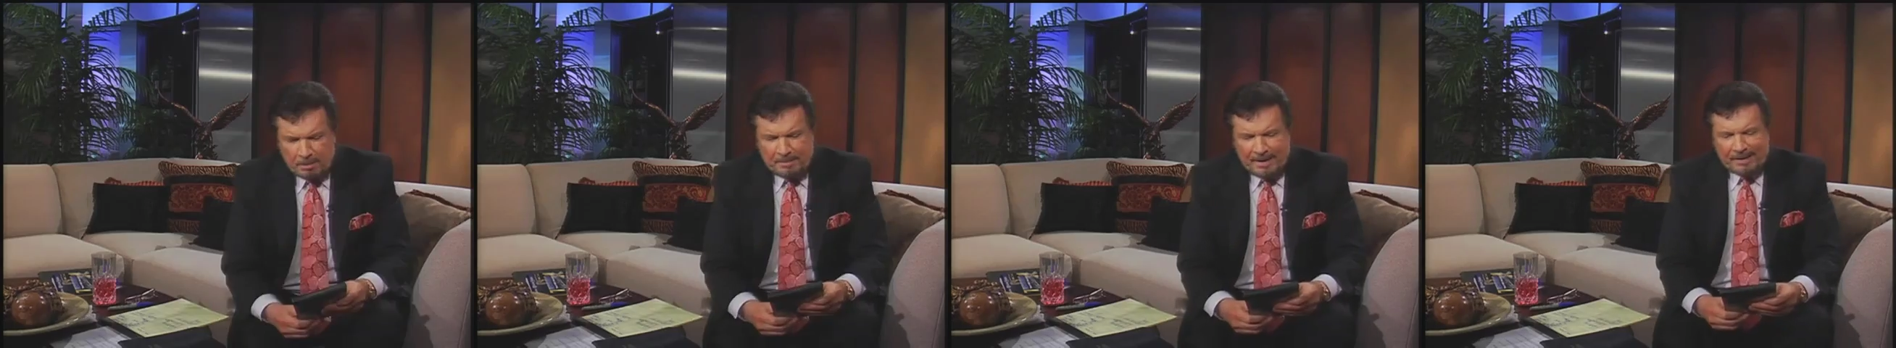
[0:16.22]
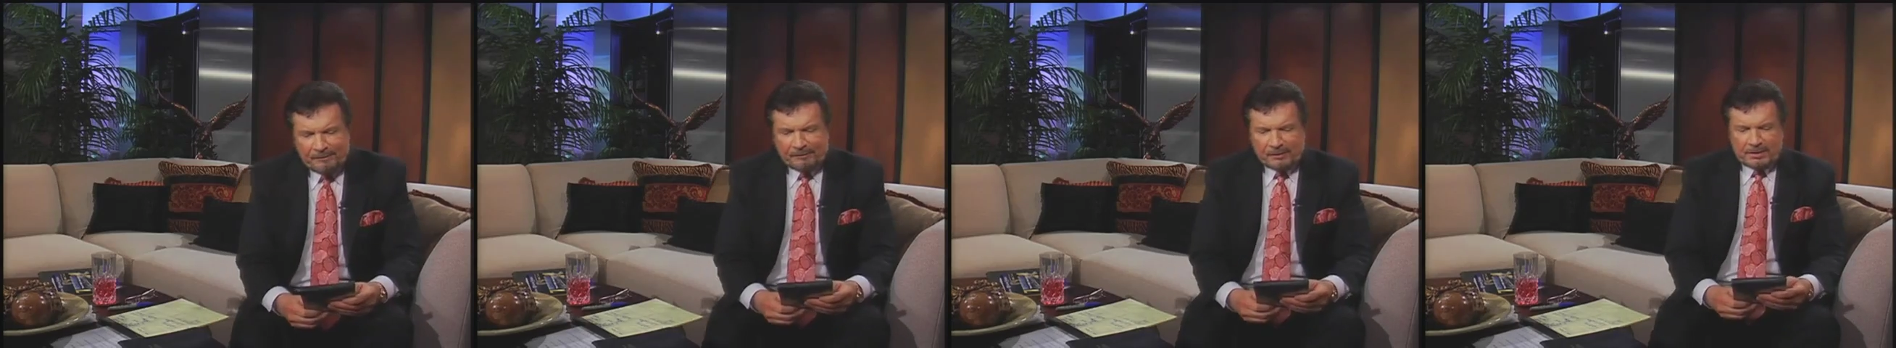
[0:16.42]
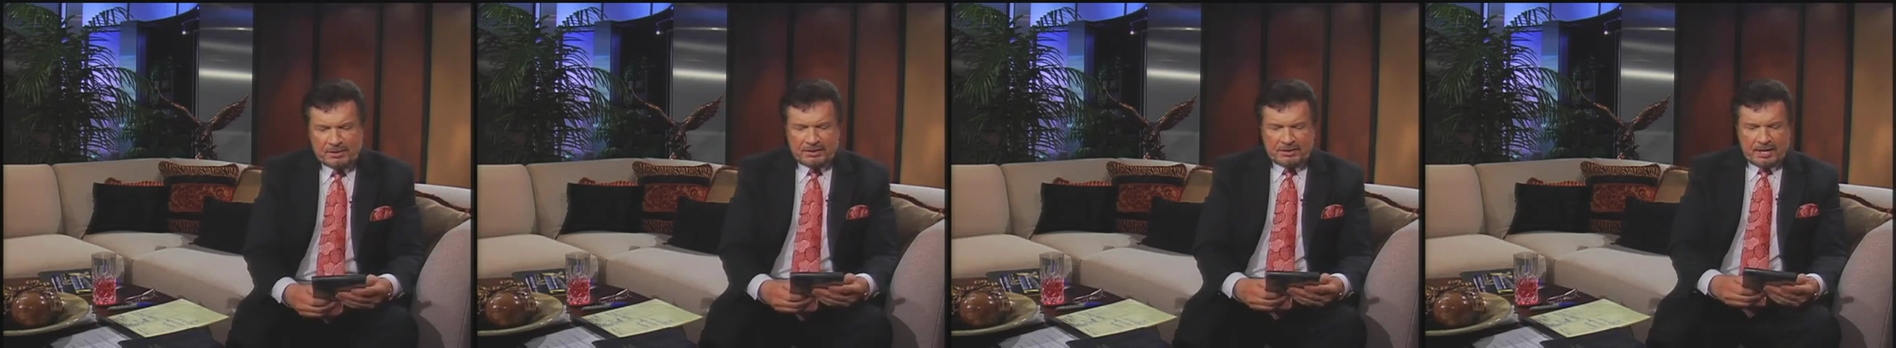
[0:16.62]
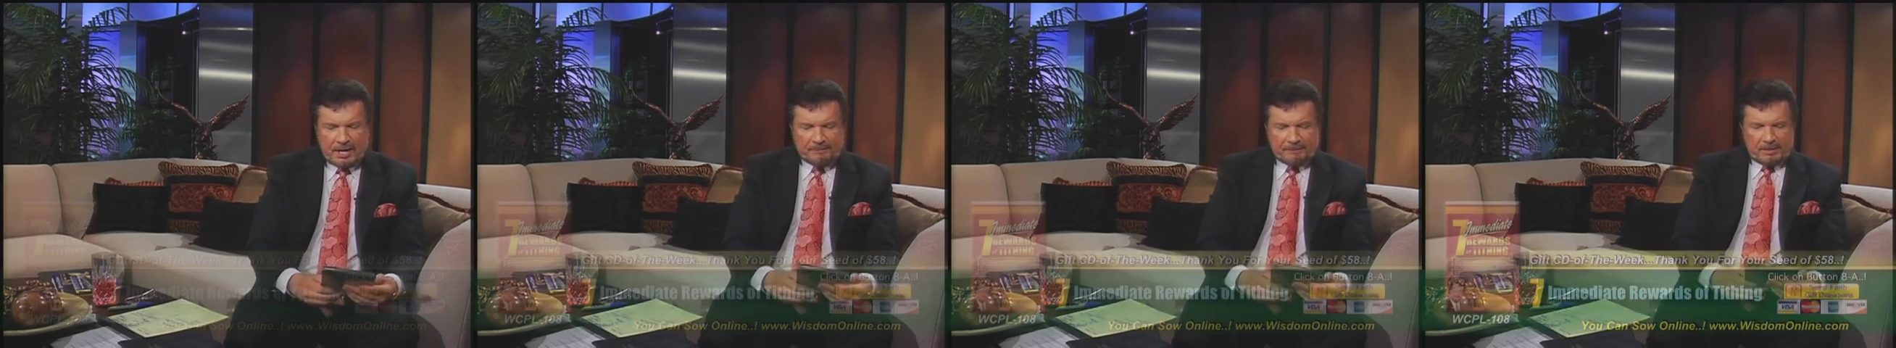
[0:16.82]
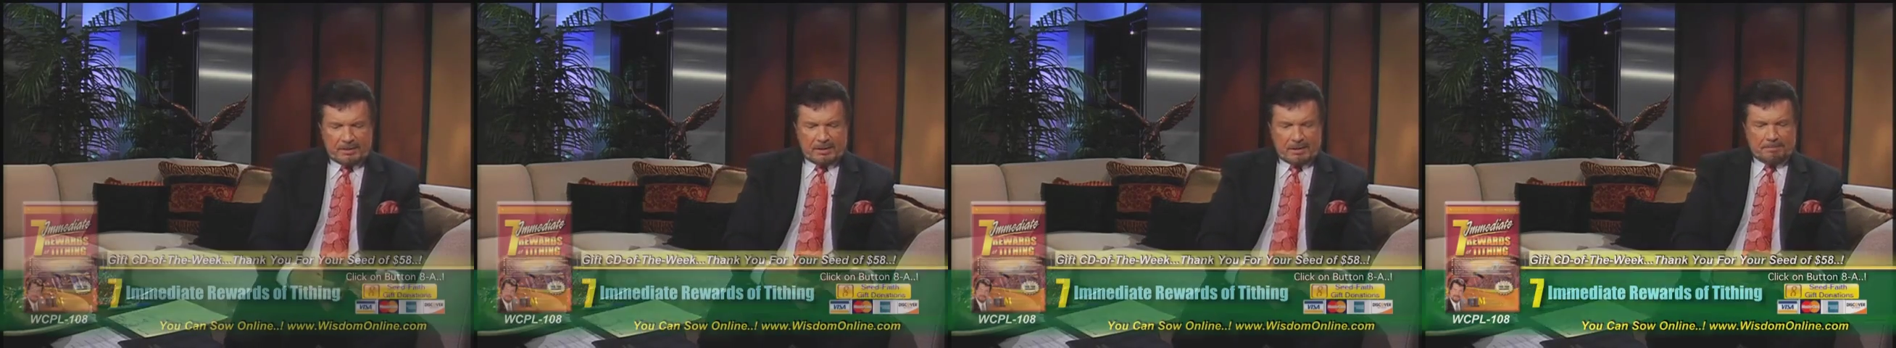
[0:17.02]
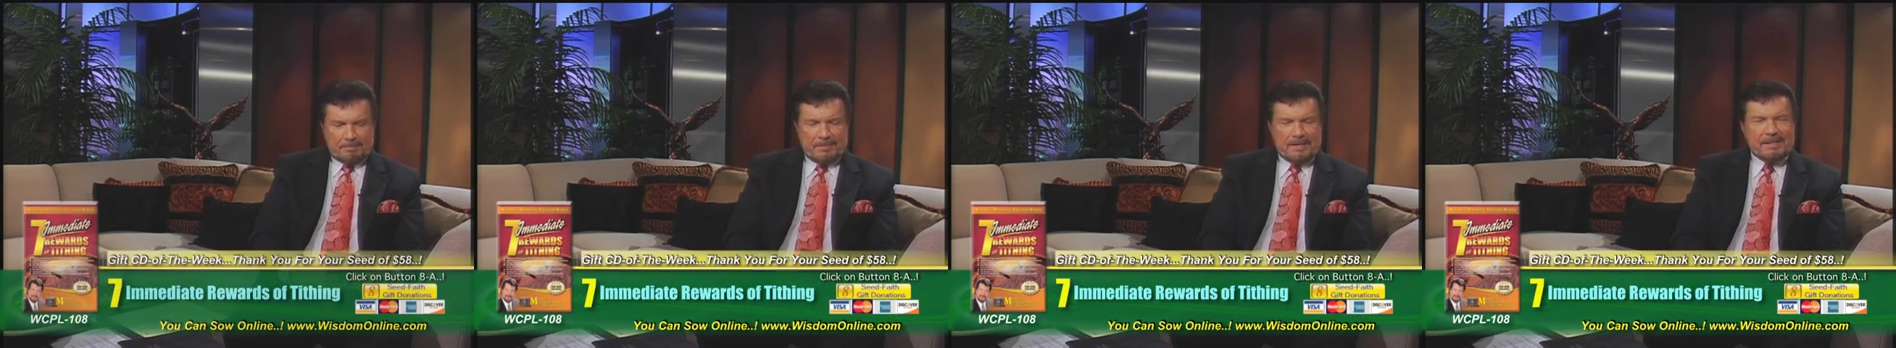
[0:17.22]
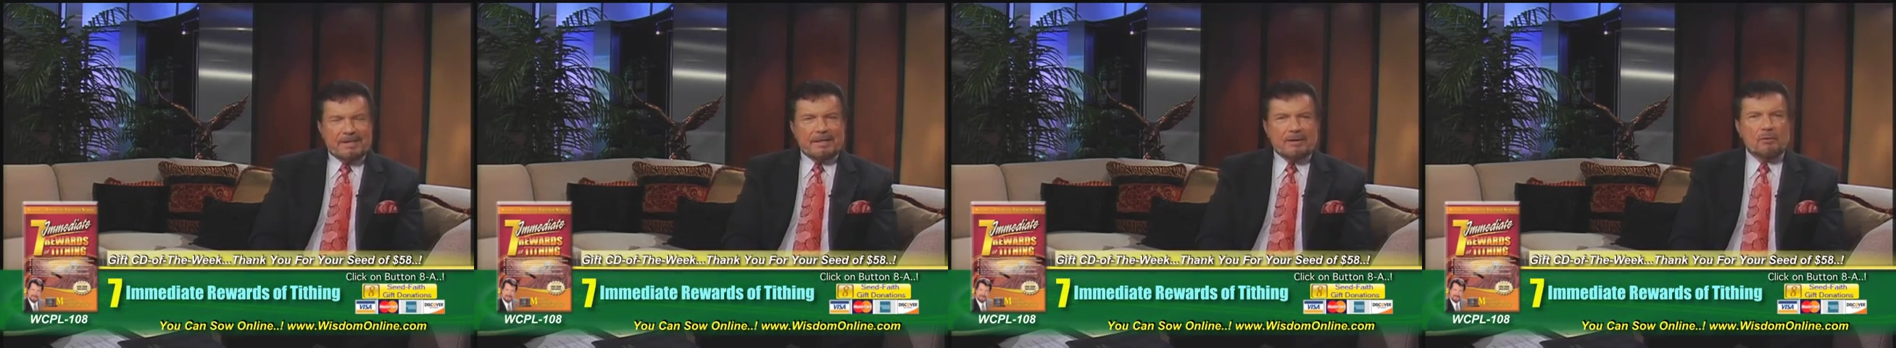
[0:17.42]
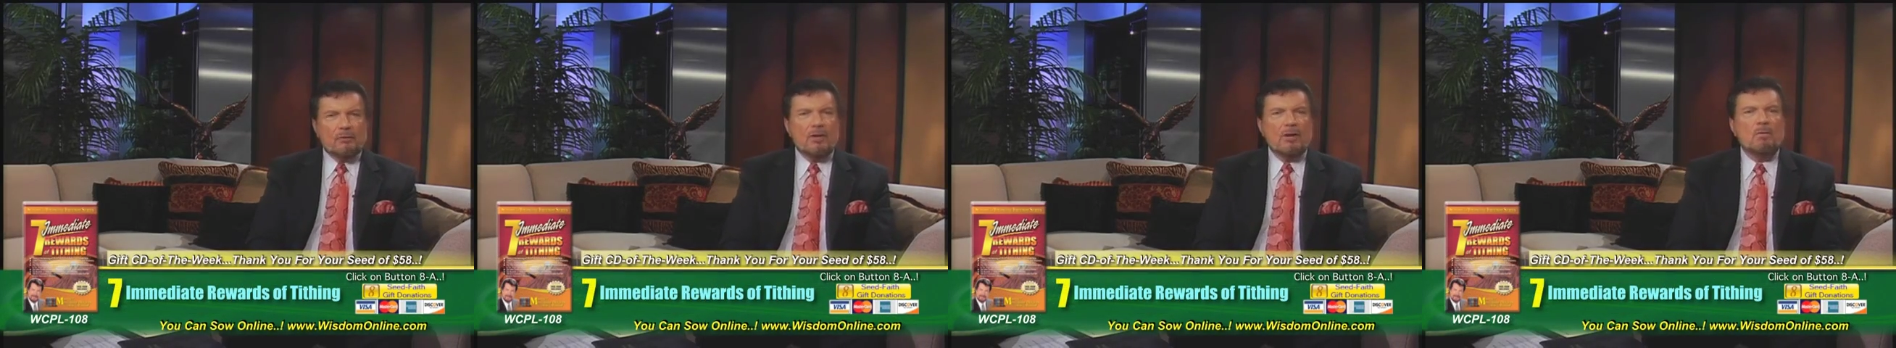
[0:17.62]
about the seven
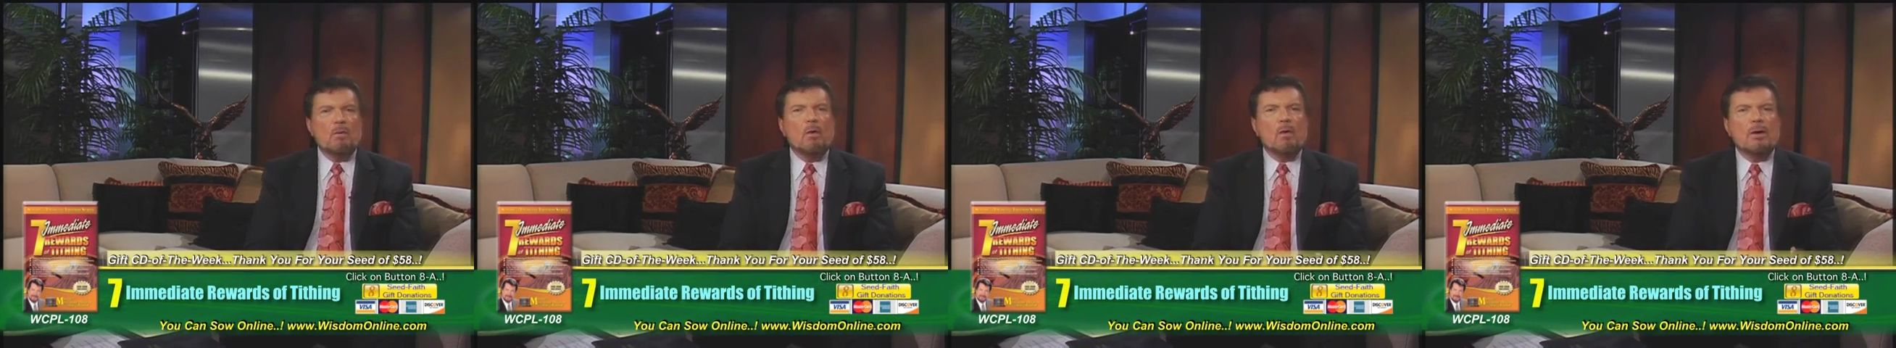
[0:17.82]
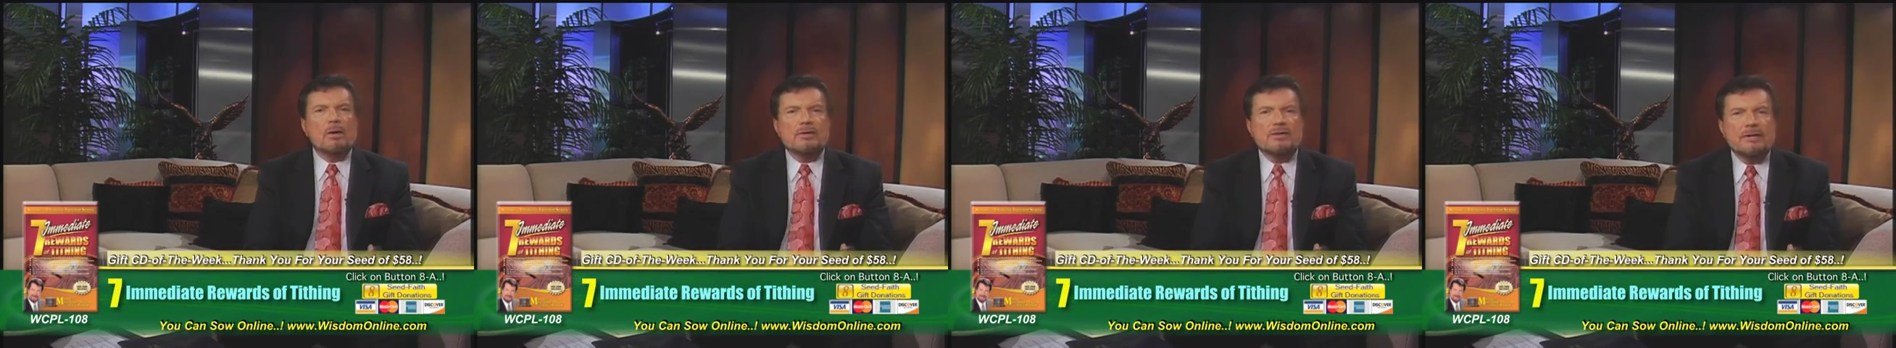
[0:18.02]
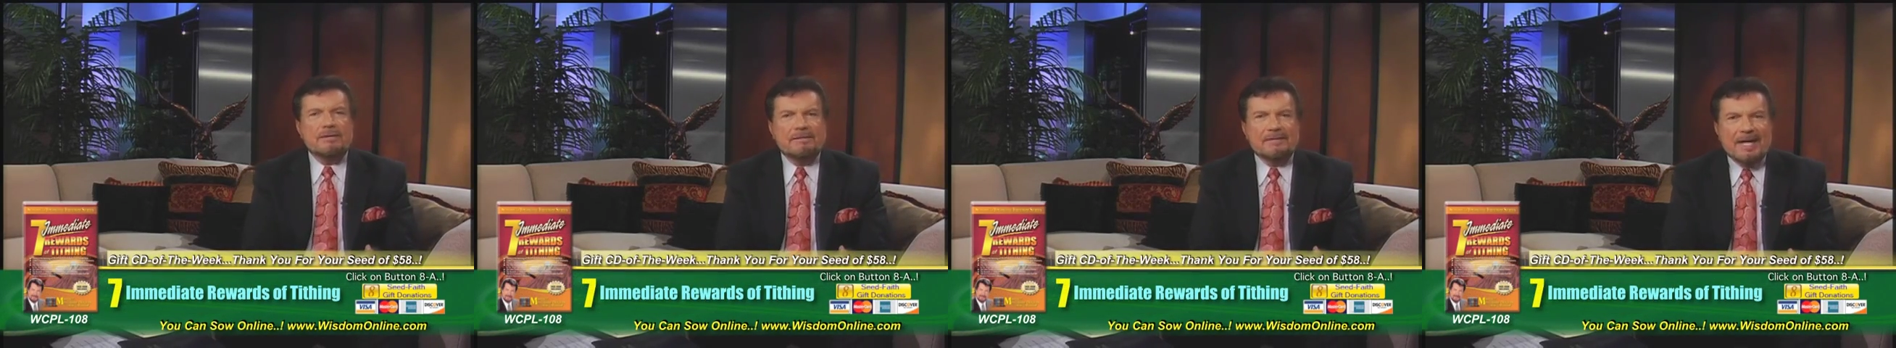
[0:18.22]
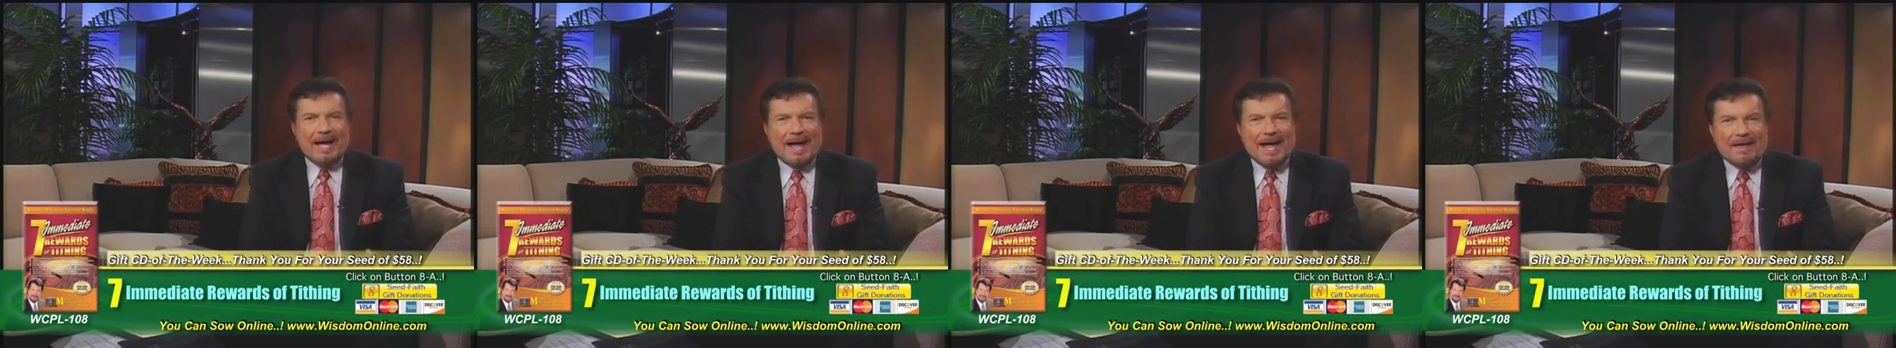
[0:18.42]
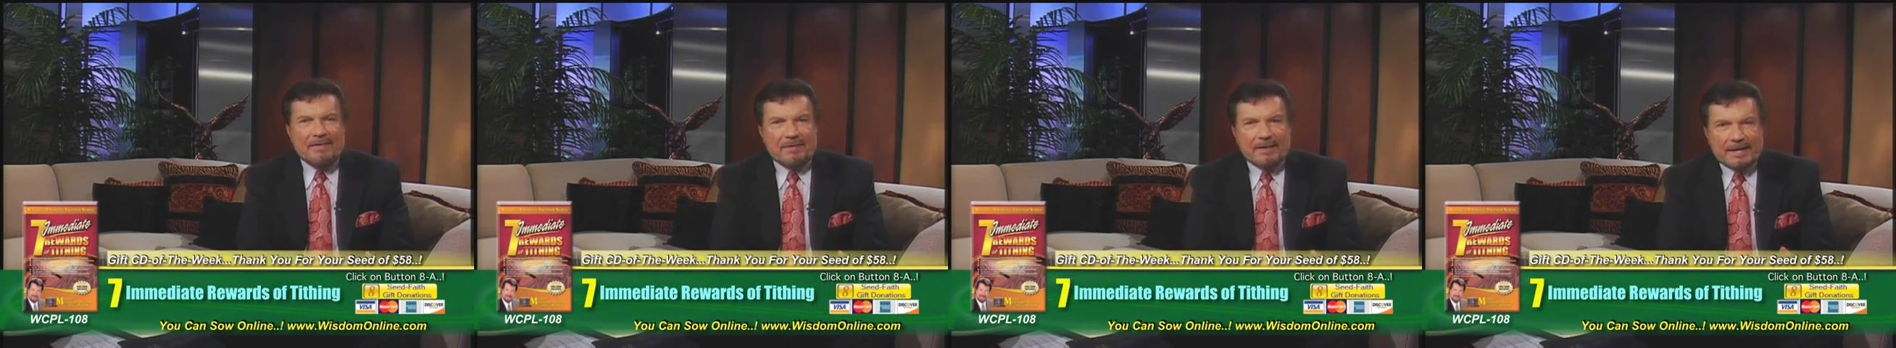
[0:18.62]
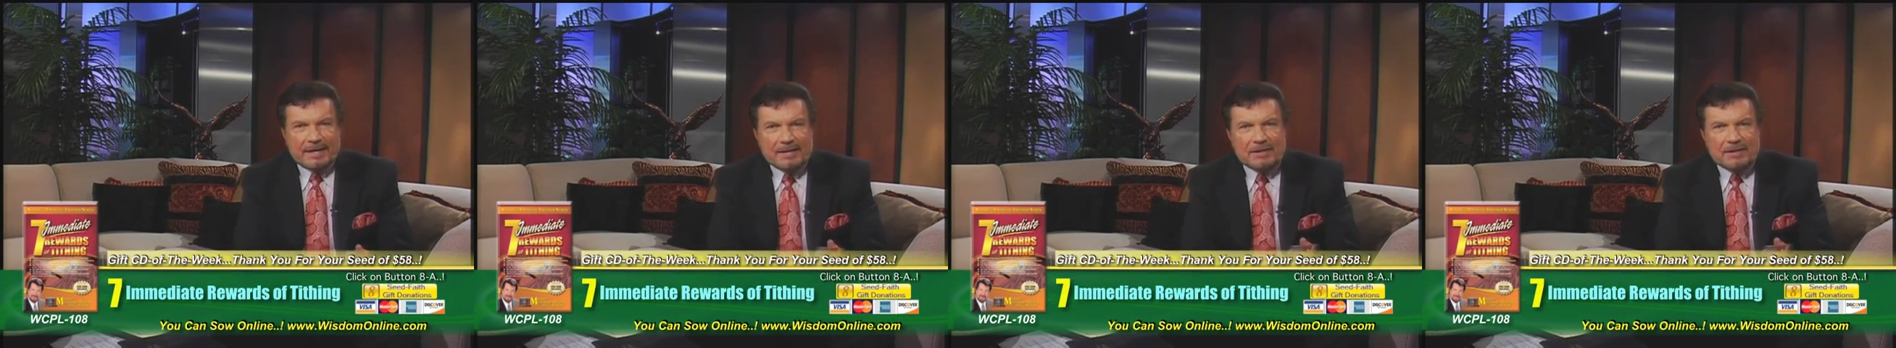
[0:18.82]
immediate rewards of tithing.